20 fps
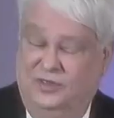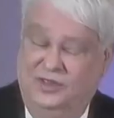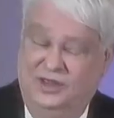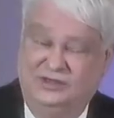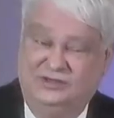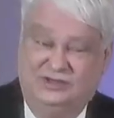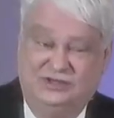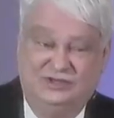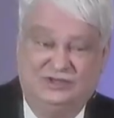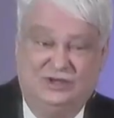
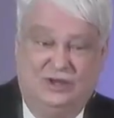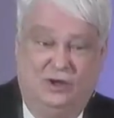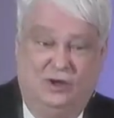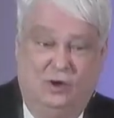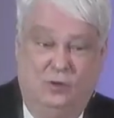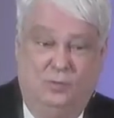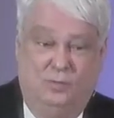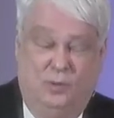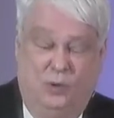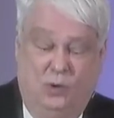this is the
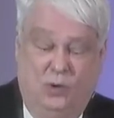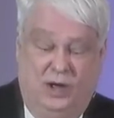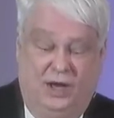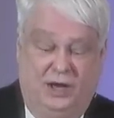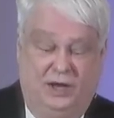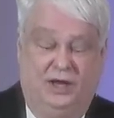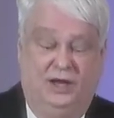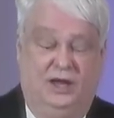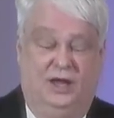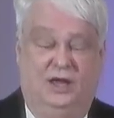whole point.
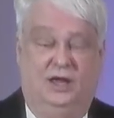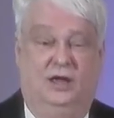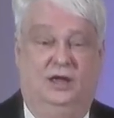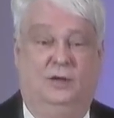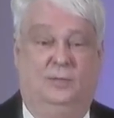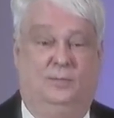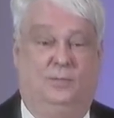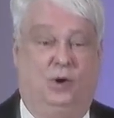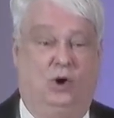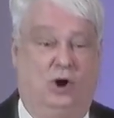
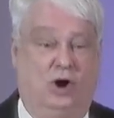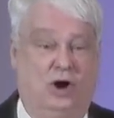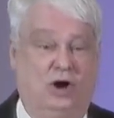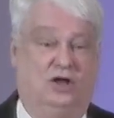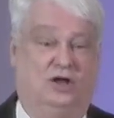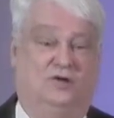Part